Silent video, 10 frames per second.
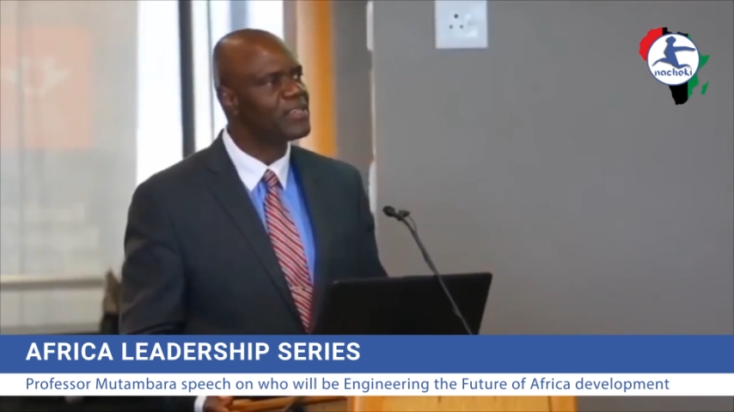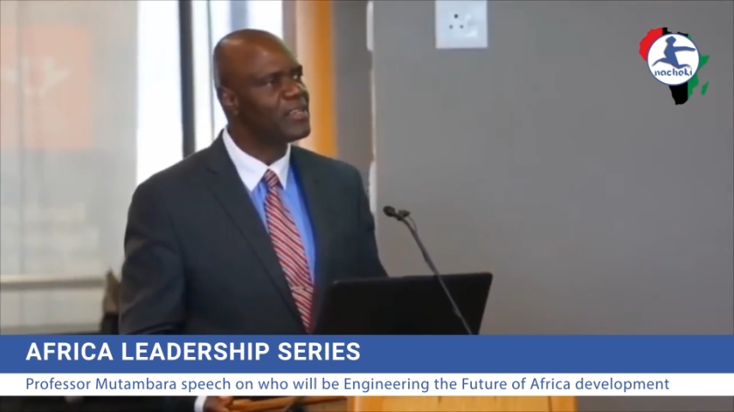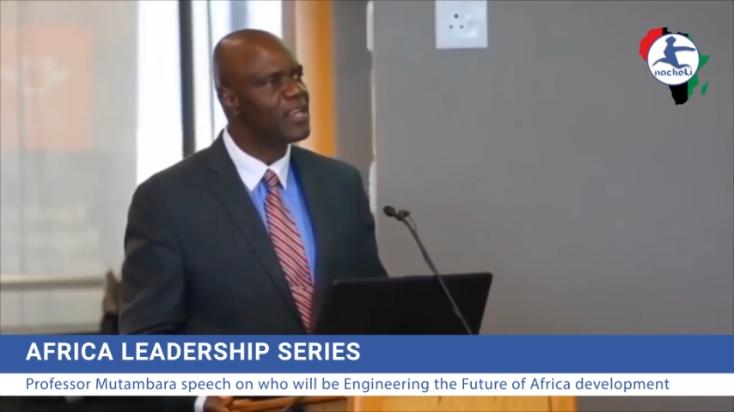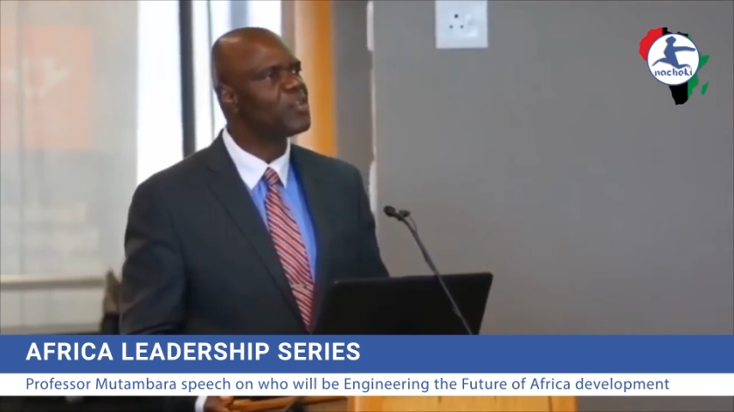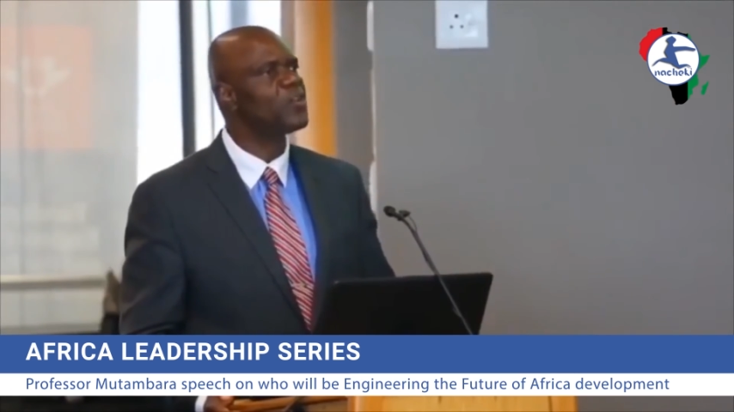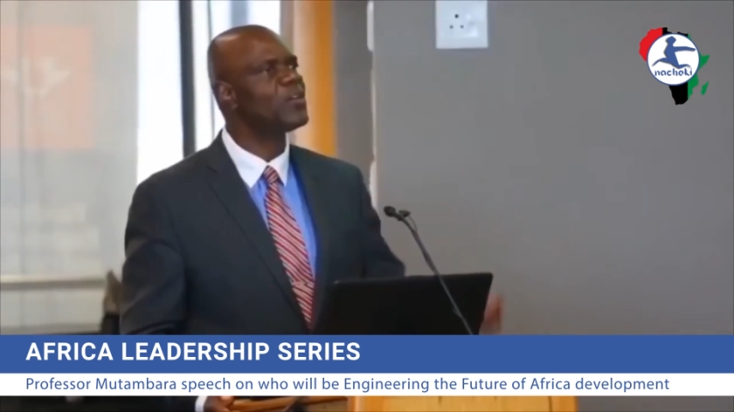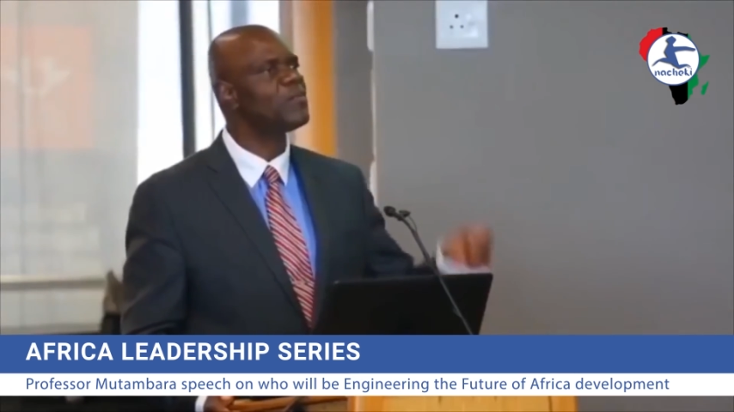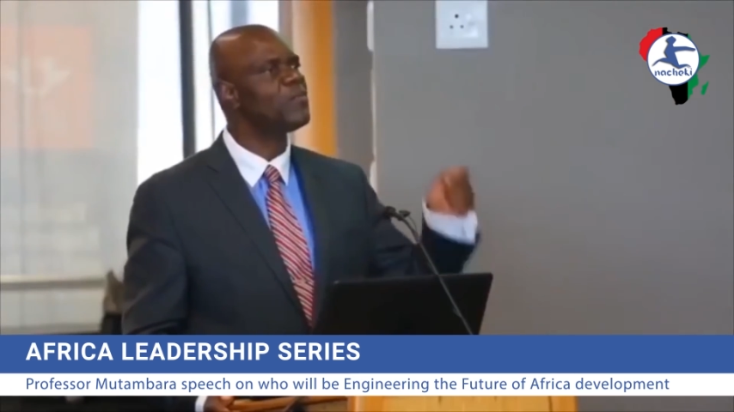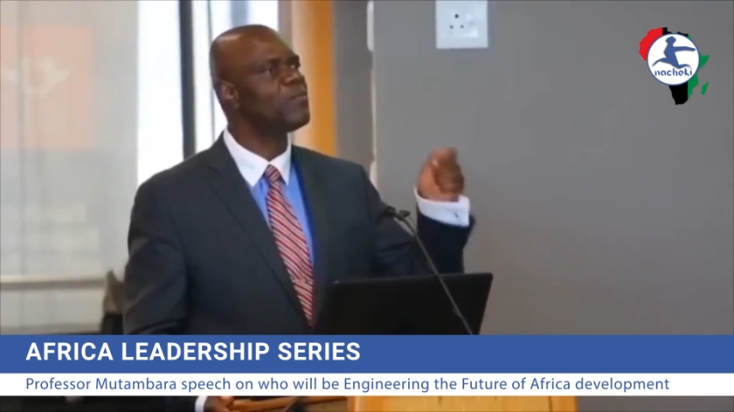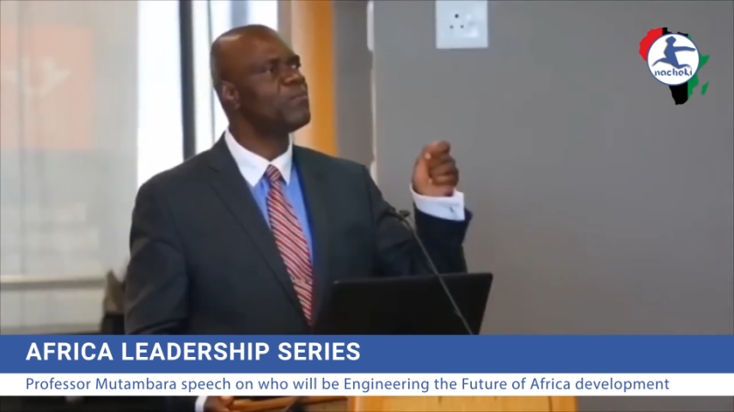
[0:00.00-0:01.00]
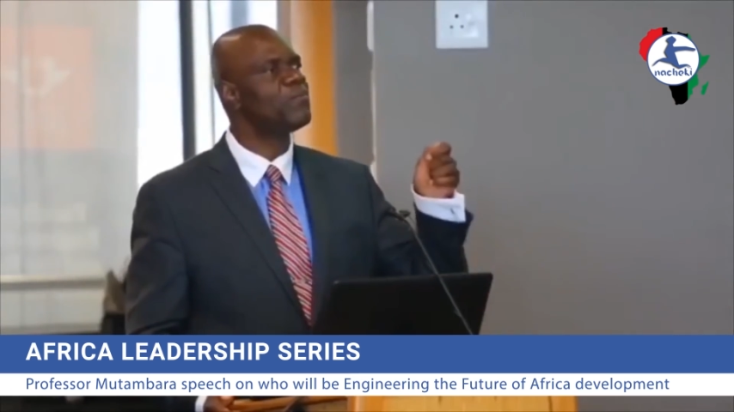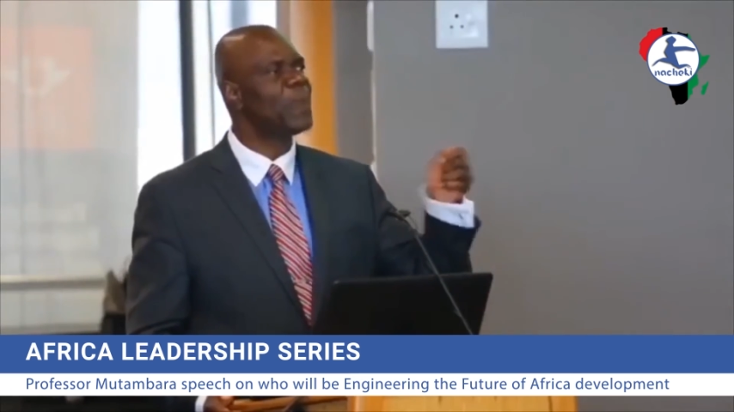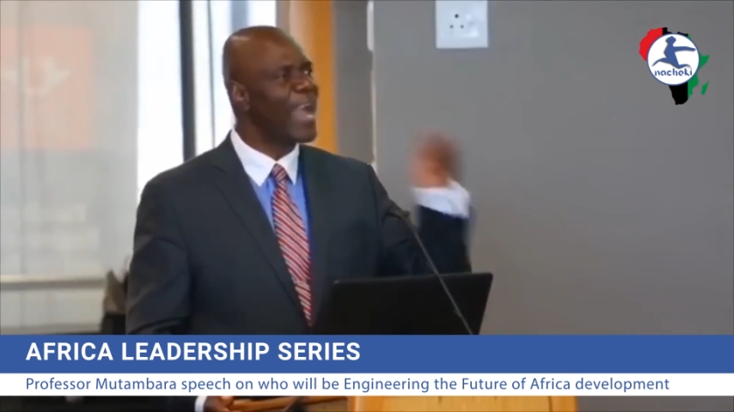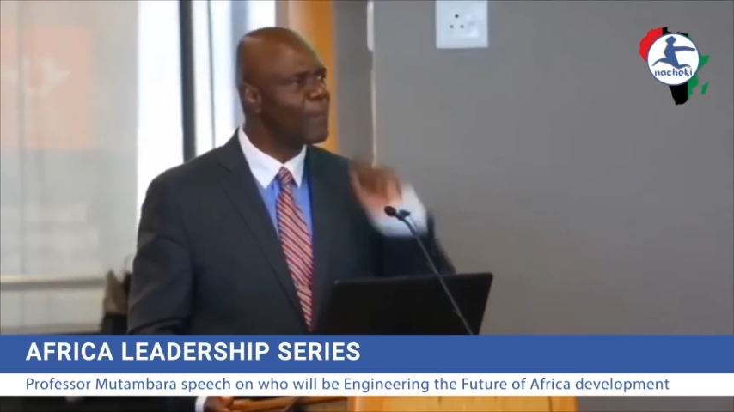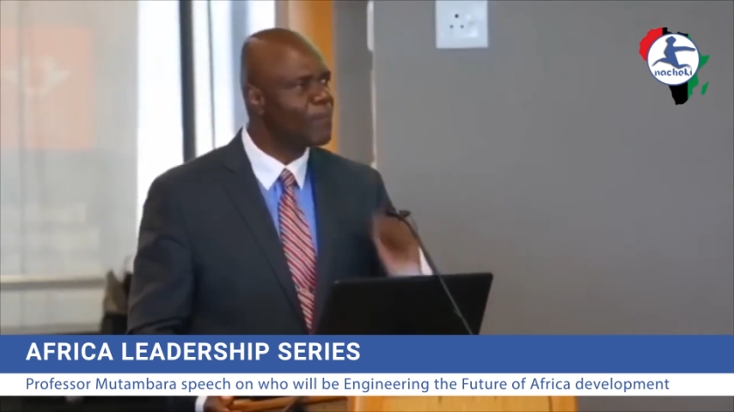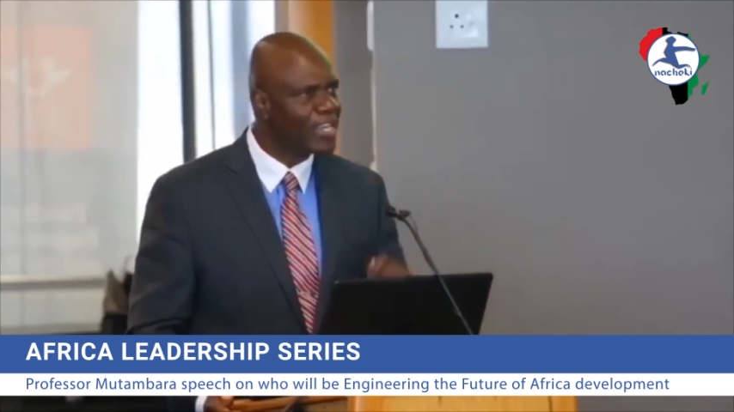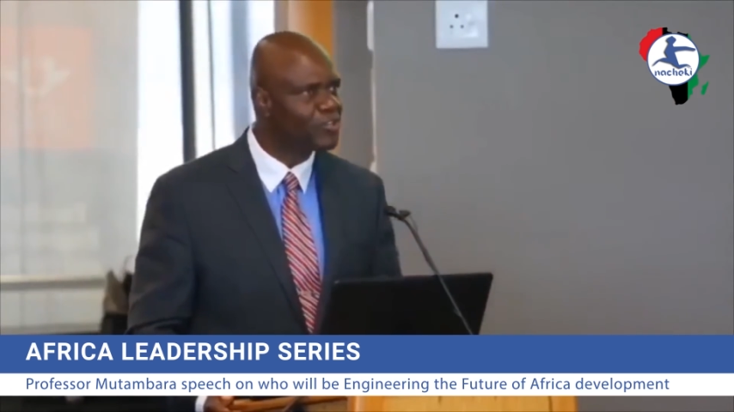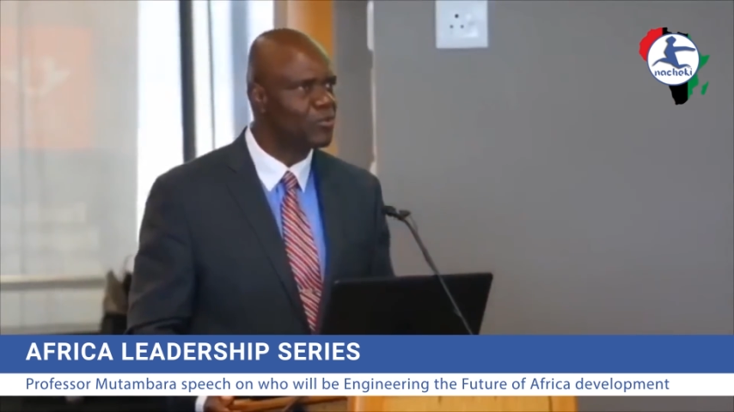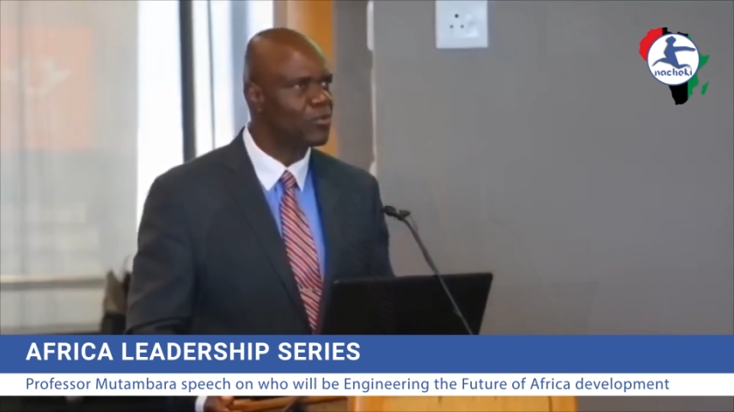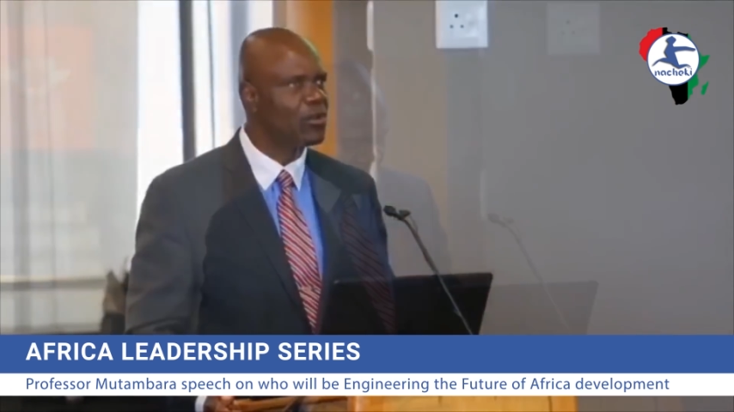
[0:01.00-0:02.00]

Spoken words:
and you are buying petrol.